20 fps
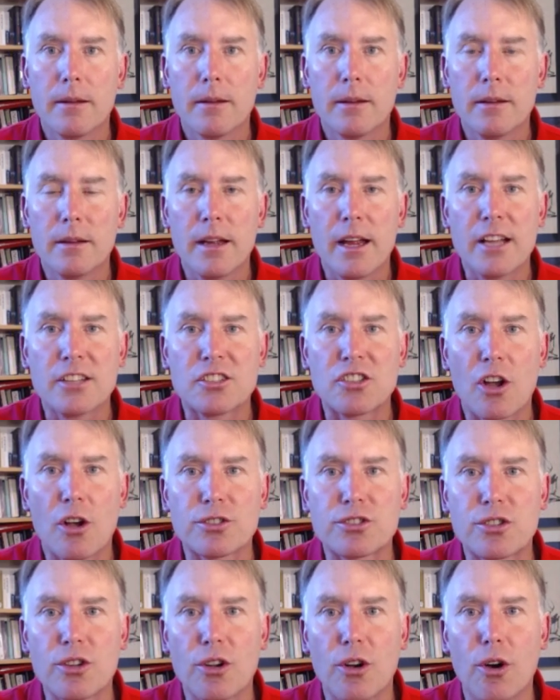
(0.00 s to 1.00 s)
It's
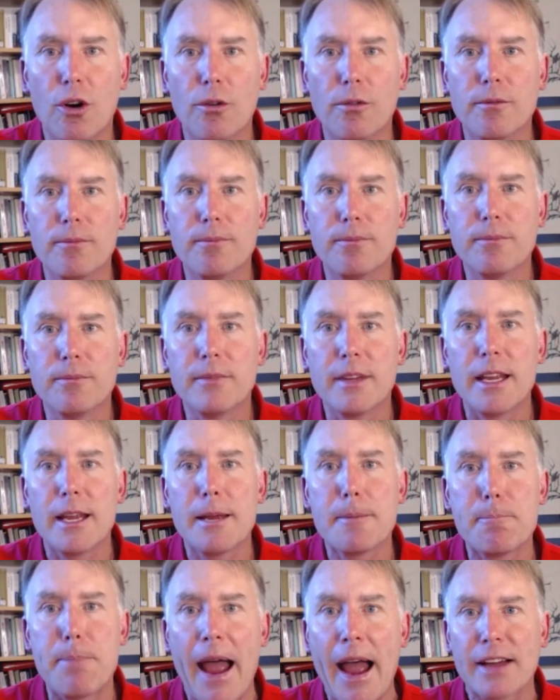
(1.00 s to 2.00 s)
also
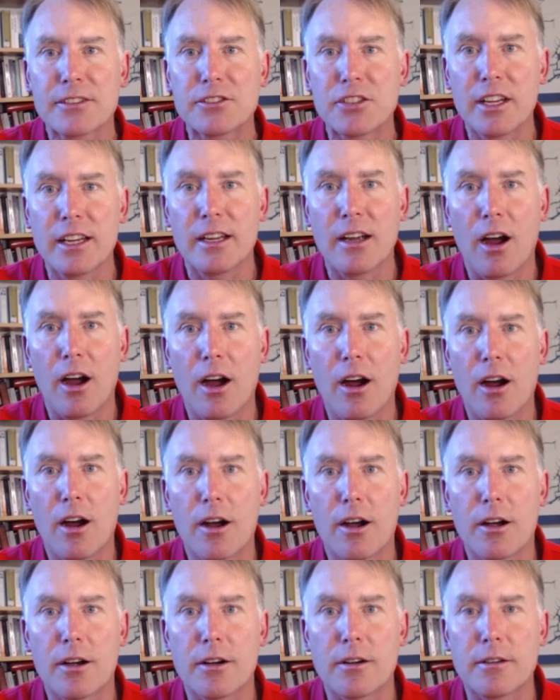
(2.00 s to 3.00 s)
impacting
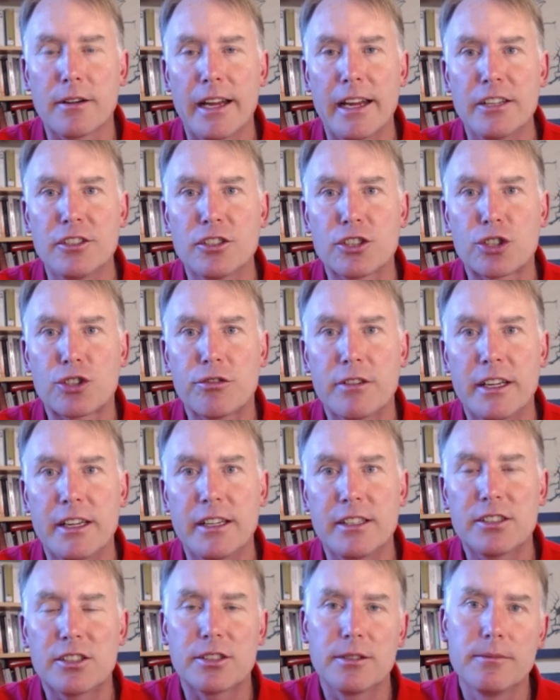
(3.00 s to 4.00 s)
our
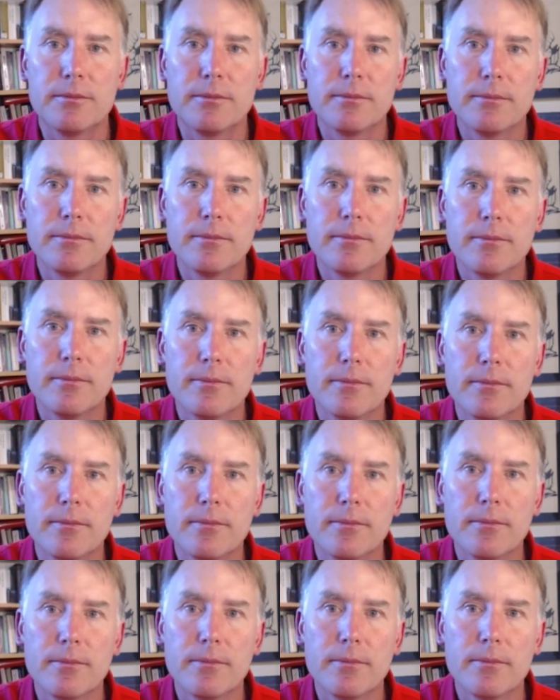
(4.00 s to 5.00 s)
industries.
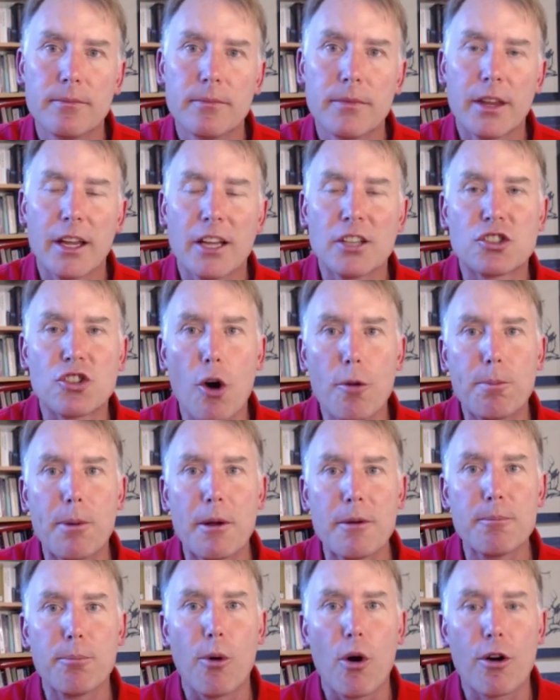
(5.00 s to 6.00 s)
It's open
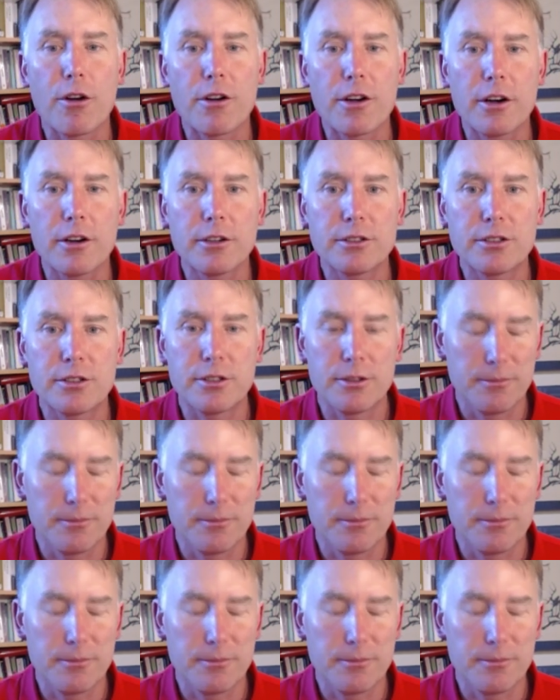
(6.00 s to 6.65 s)
borders.